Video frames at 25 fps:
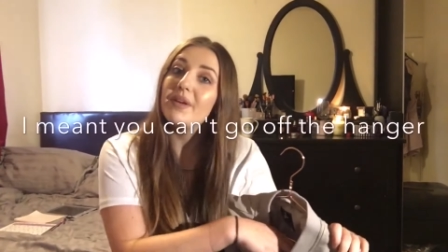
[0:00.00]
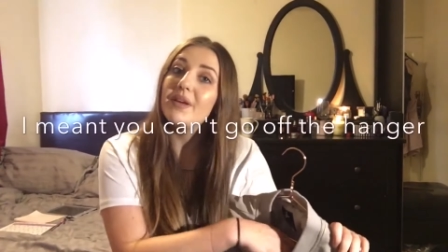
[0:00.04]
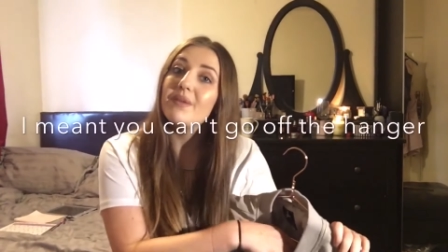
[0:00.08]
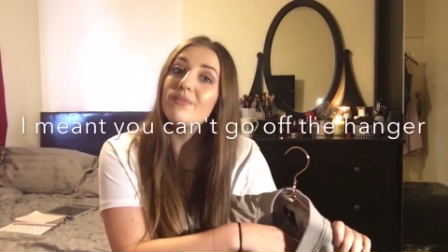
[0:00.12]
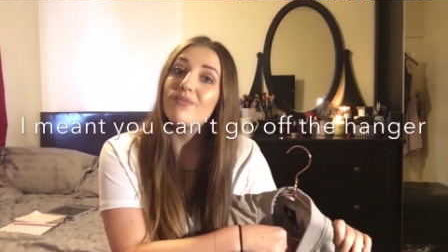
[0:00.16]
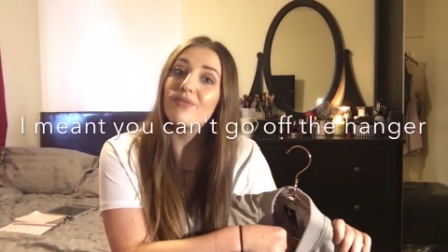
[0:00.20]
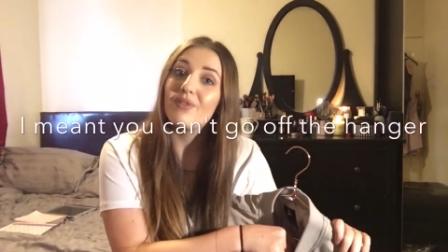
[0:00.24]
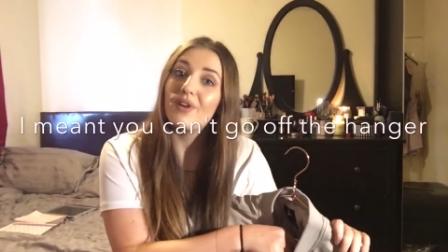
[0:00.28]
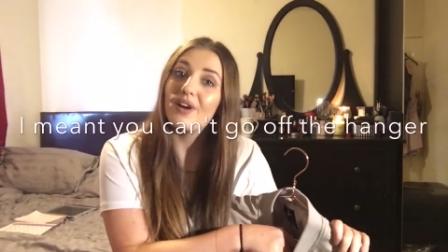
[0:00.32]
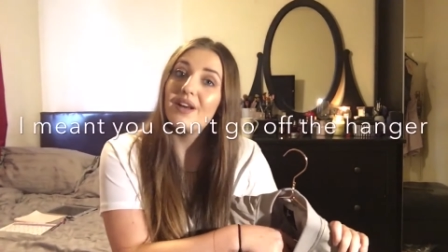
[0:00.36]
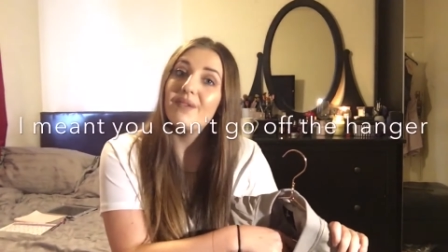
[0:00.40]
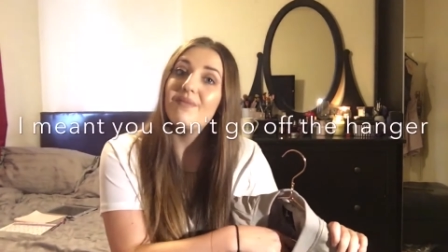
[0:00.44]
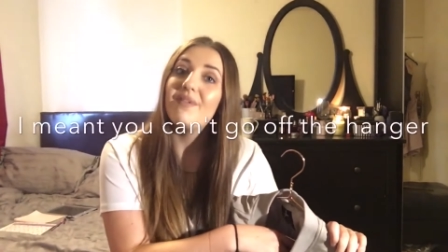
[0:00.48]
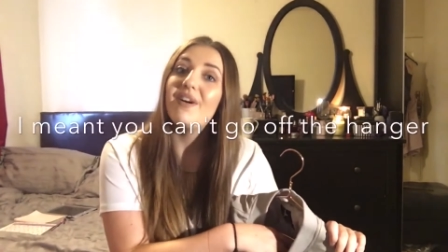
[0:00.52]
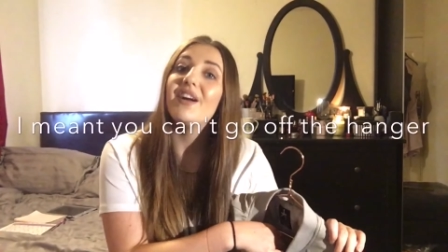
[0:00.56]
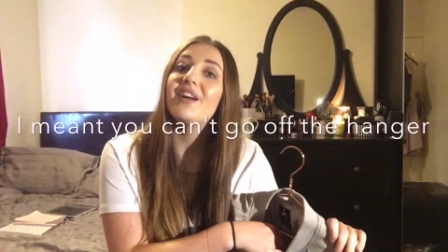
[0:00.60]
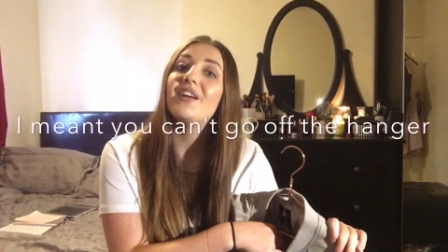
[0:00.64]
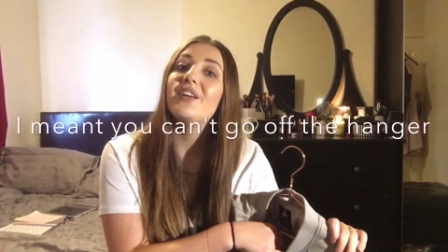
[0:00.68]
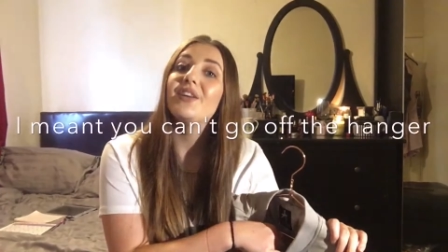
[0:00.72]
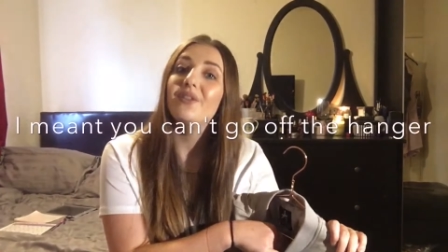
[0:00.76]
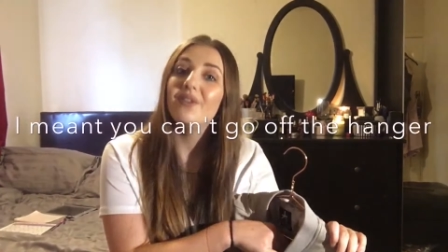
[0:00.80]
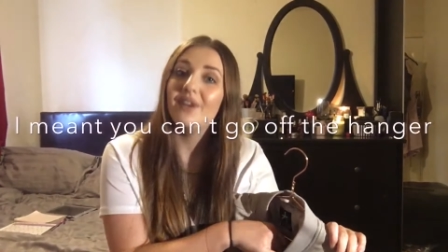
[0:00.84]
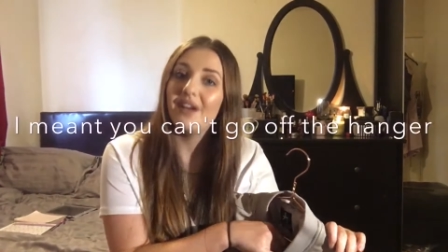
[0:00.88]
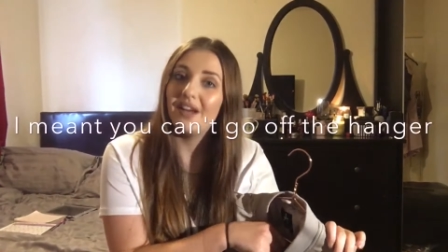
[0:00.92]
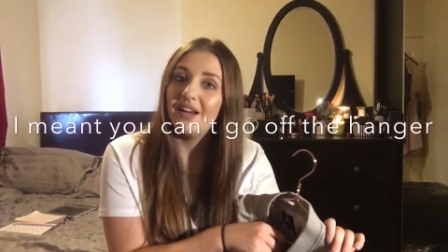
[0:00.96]
being
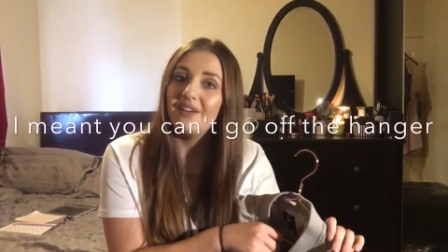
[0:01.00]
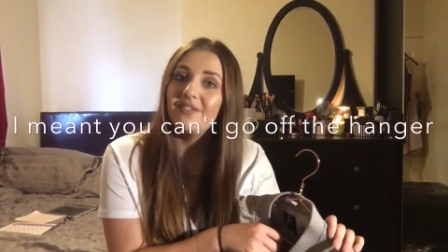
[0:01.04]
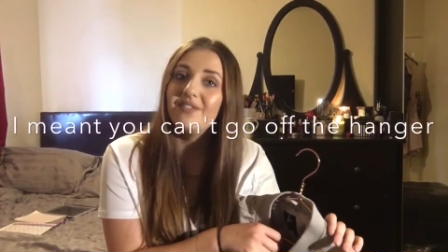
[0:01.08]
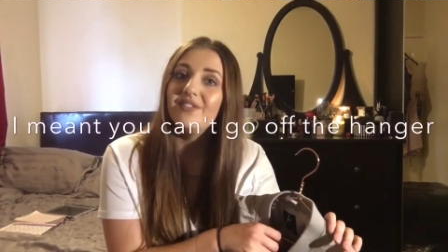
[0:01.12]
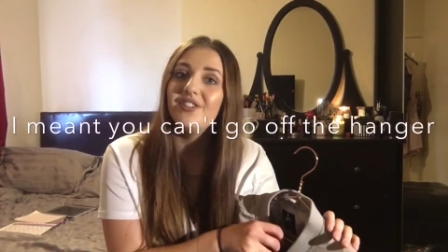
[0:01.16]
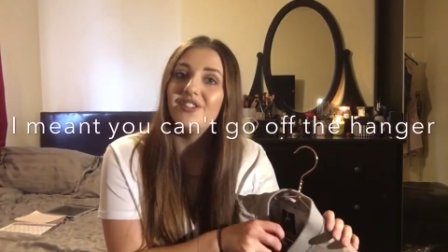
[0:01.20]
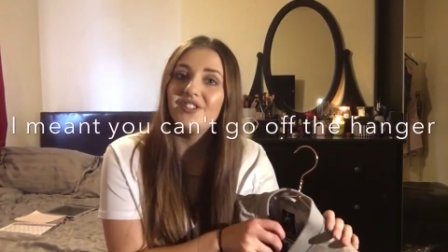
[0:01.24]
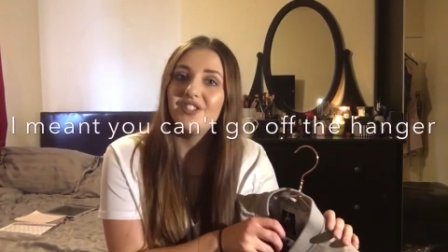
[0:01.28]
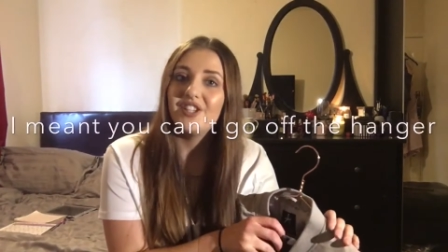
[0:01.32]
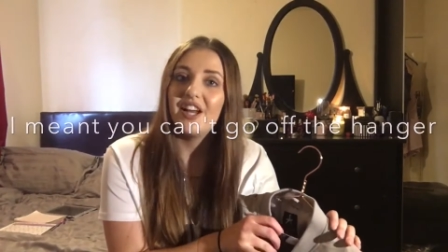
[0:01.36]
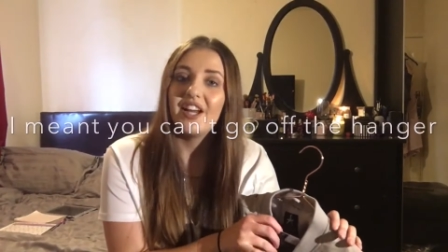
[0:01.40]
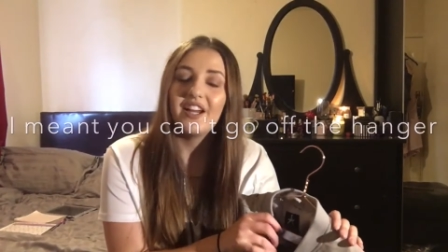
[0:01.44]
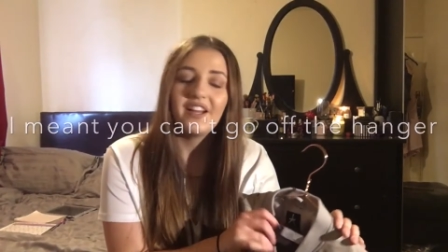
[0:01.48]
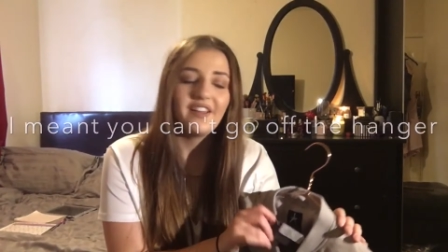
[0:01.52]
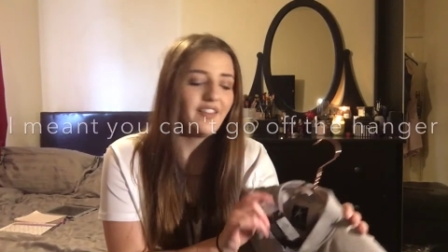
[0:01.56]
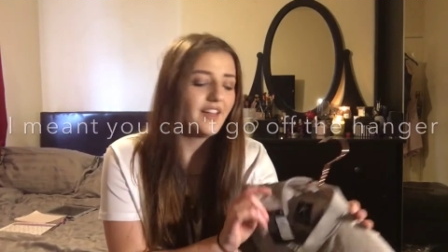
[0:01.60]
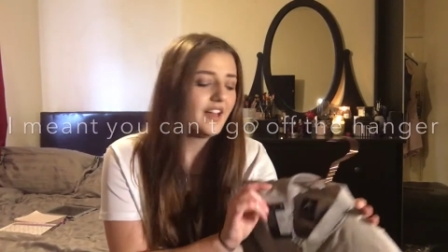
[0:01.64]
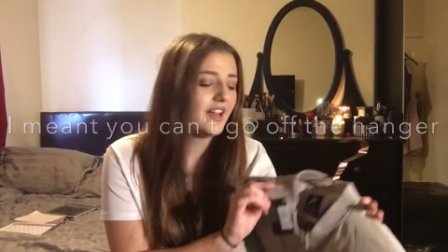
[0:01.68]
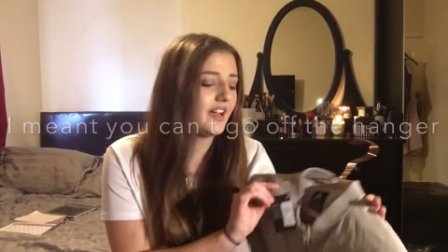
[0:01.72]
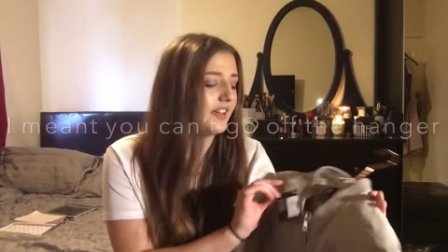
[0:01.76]
Primark, you have to check the